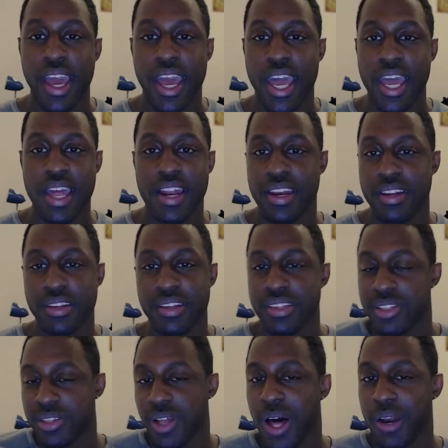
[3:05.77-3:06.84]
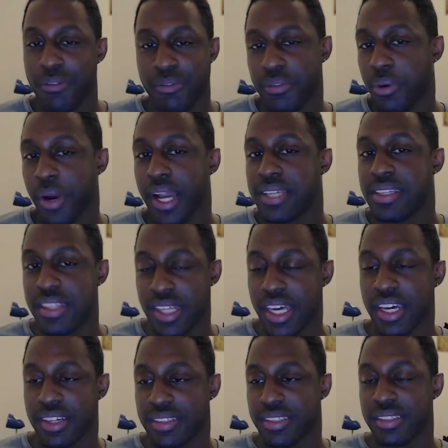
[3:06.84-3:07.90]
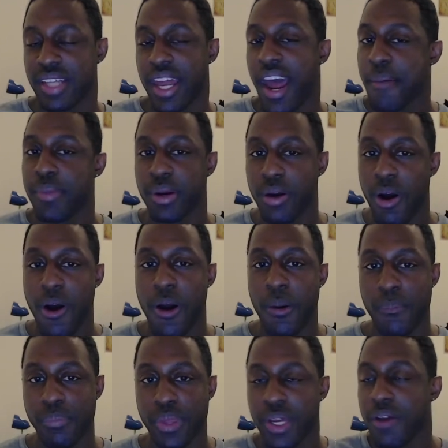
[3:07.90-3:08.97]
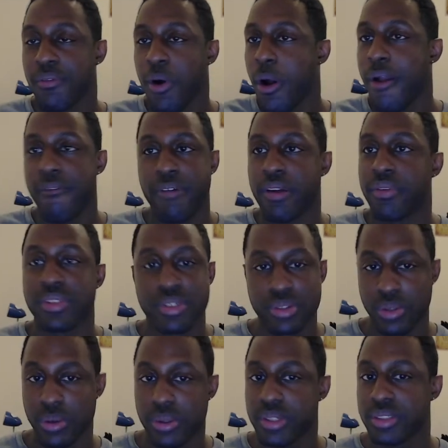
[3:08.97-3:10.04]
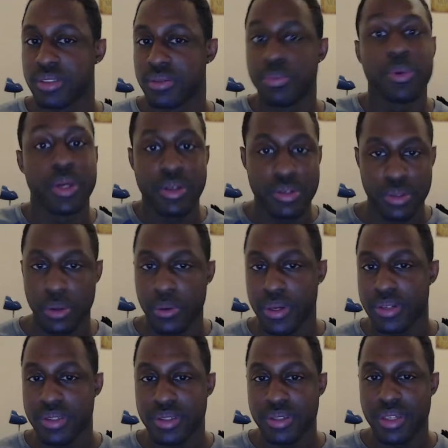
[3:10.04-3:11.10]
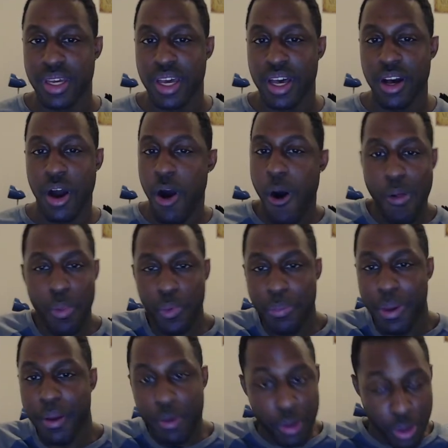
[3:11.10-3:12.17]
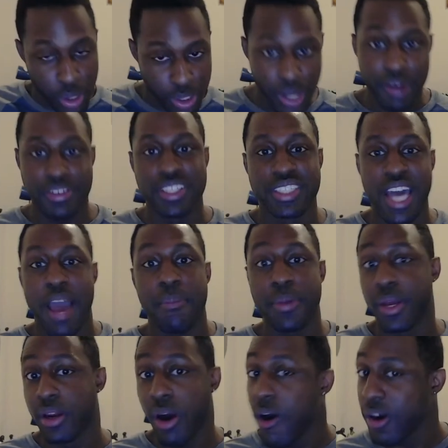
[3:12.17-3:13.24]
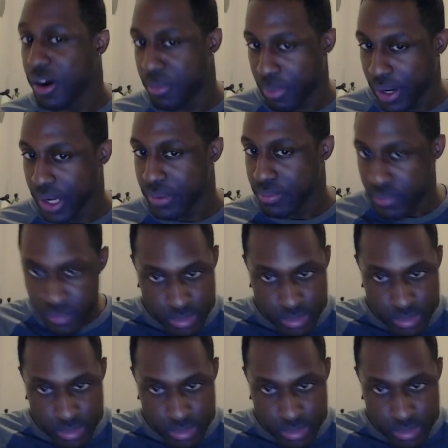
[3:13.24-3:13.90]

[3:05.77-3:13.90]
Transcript: And there's a lot of crazy things that happen during autumn. Think of all your favorite stories, spooky stories. All of them would make a lot of sense happening in autumn, right?